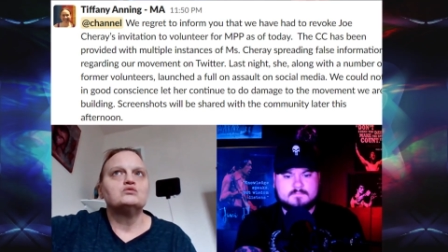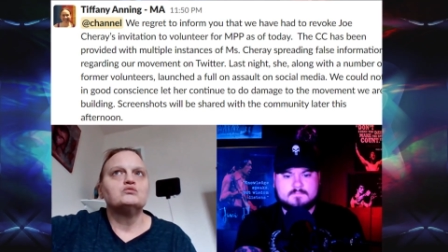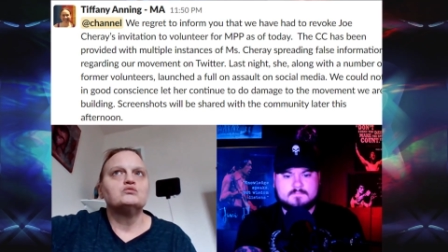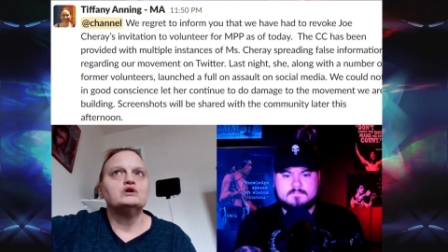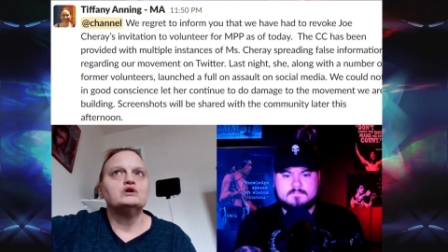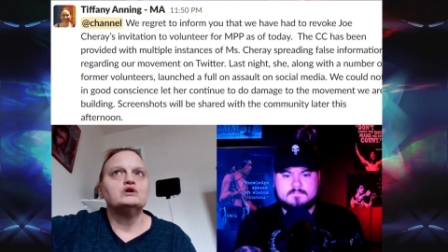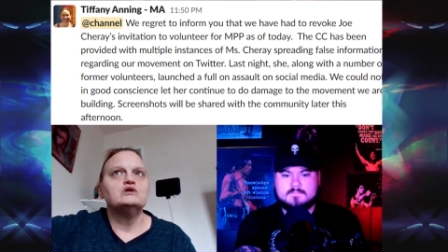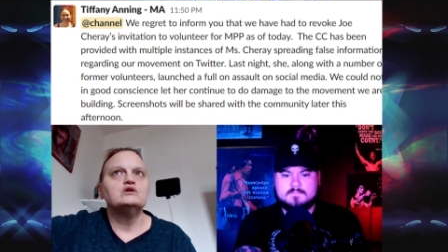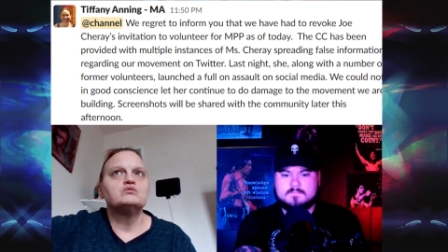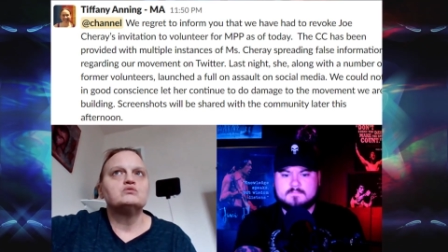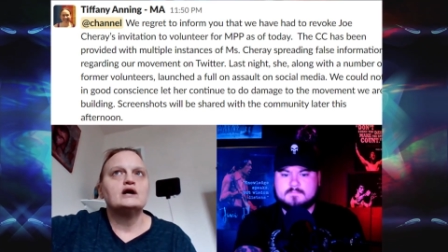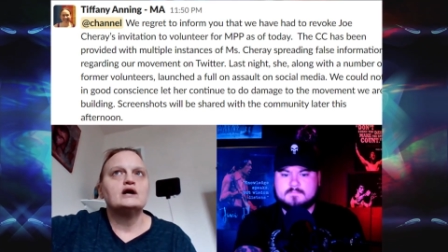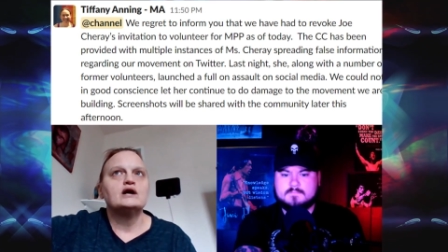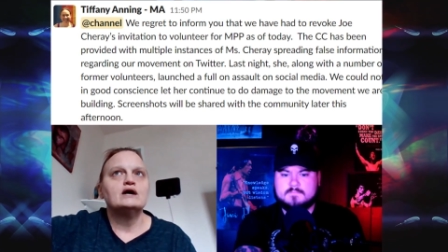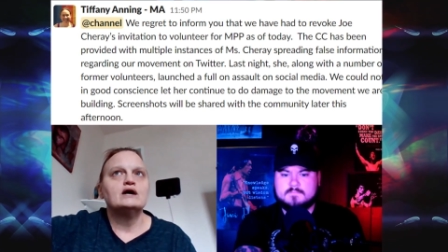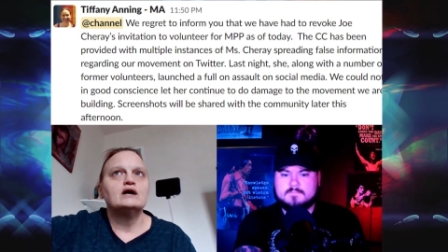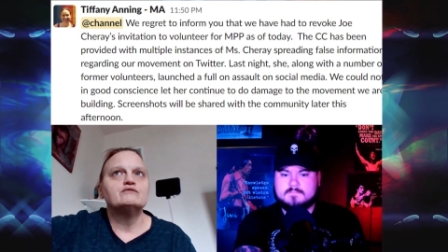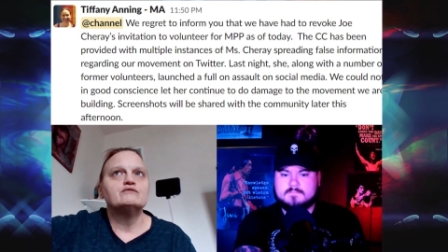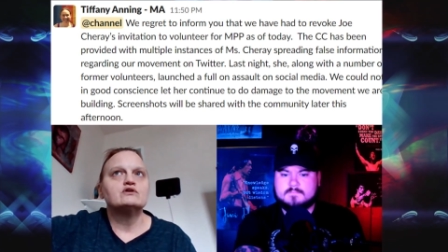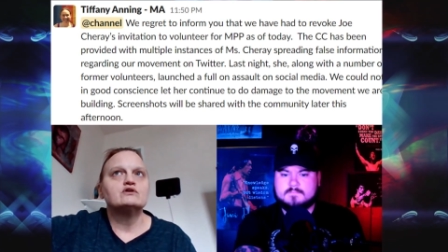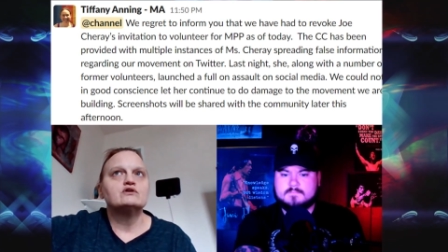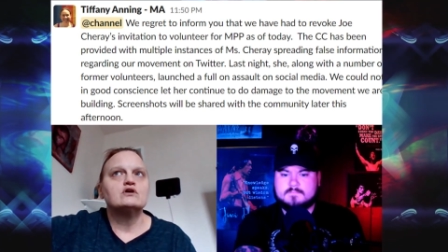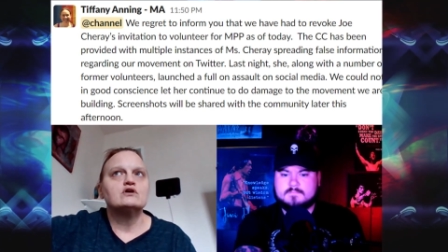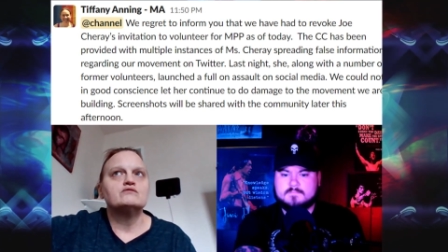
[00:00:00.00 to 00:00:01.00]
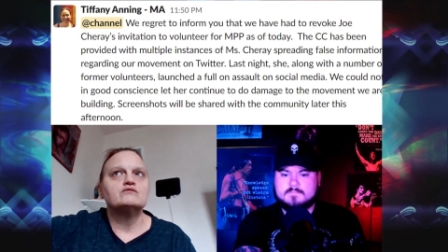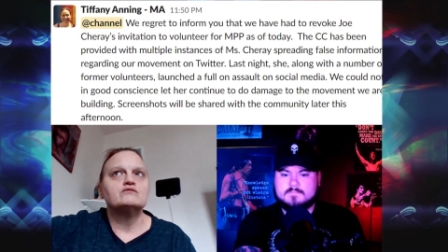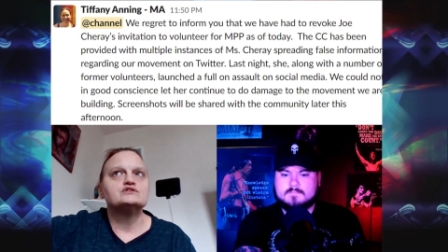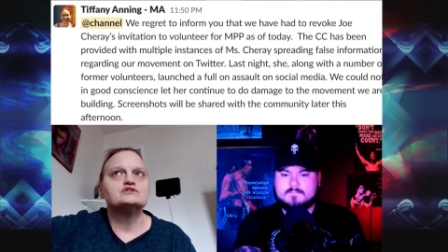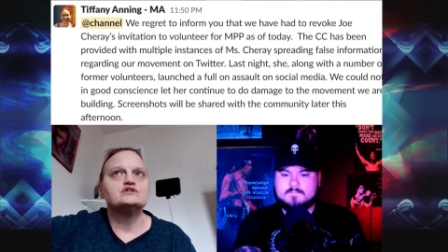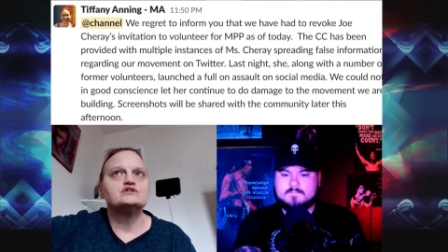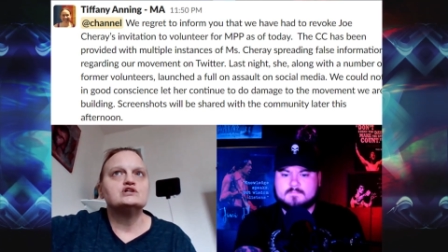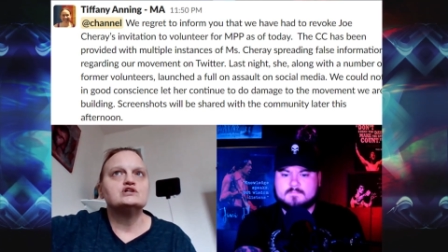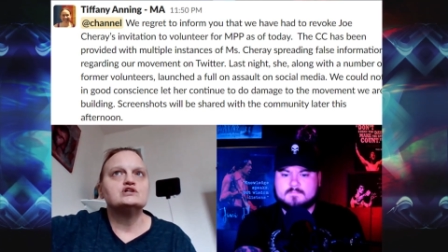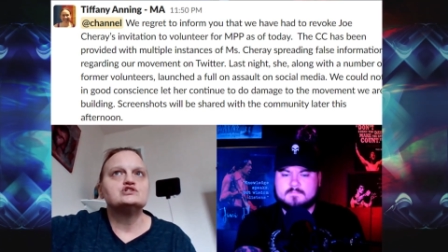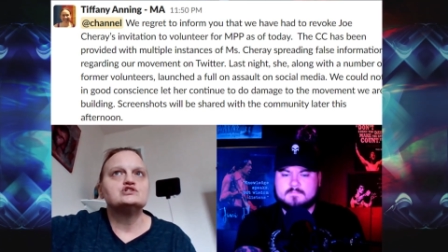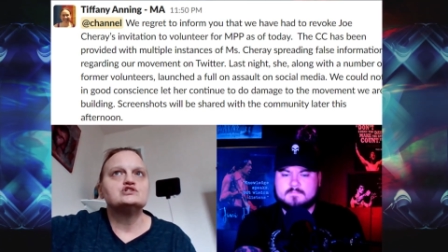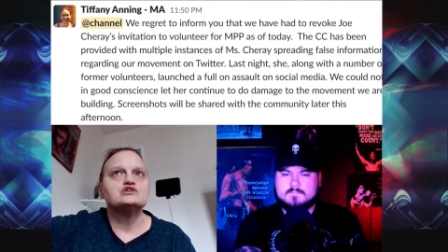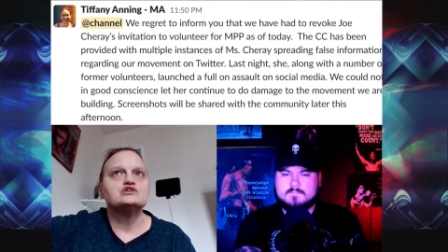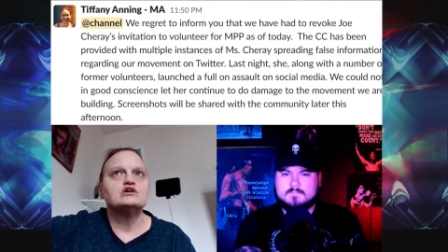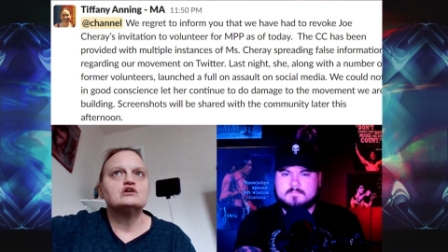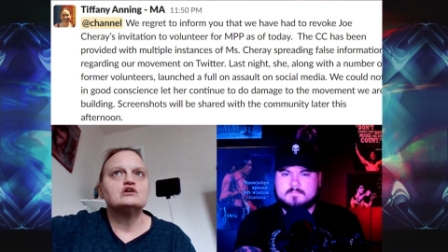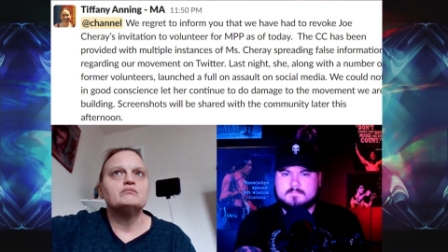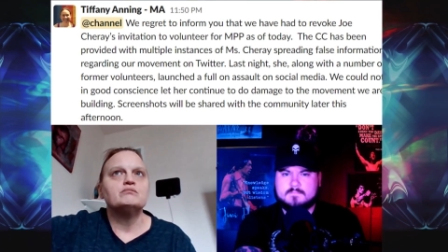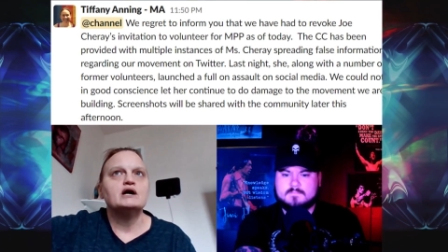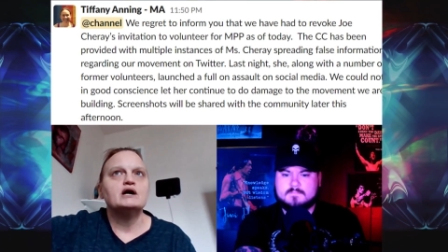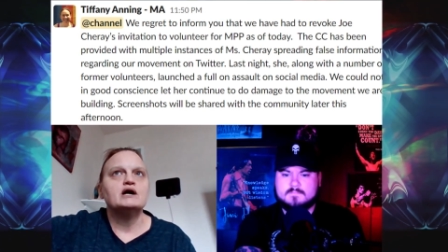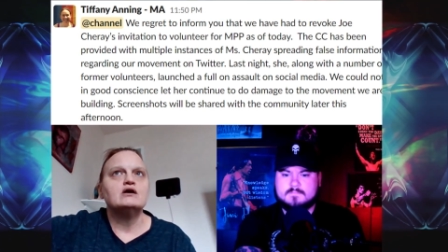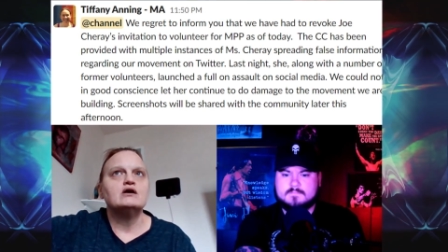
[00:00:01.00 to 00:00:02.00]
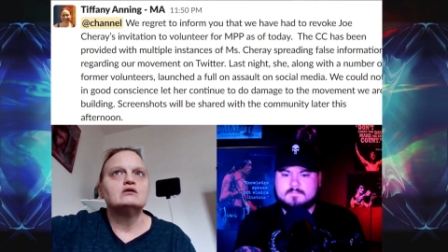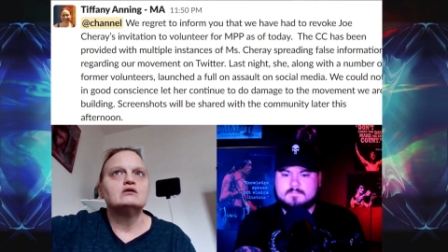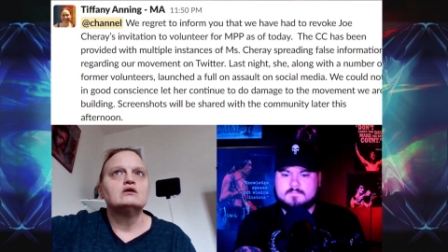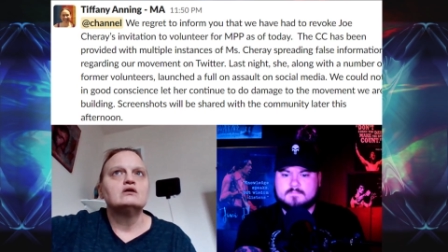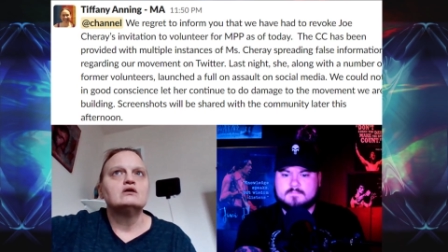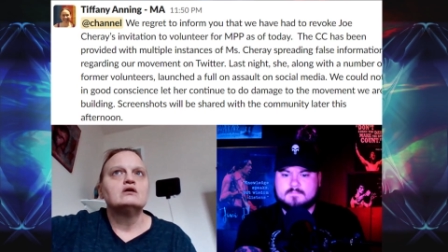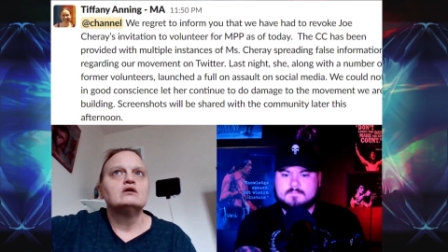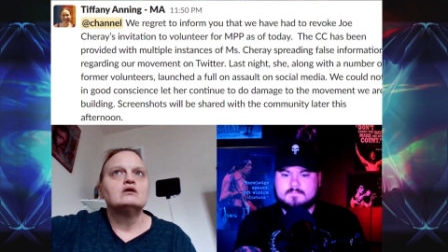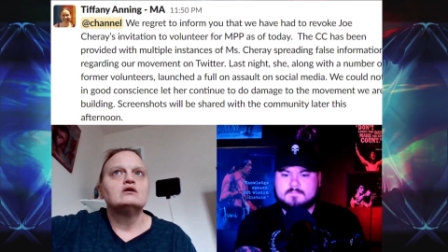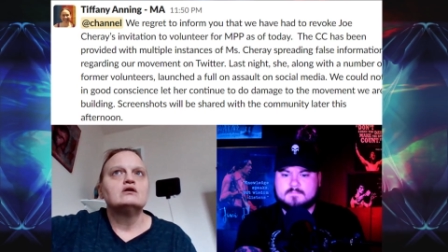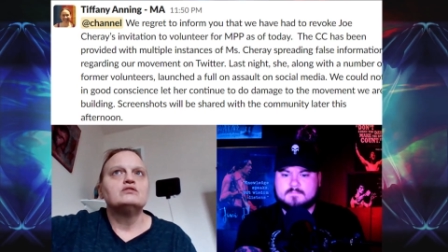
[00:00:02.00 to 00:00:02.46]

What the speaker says: We were having a conversation about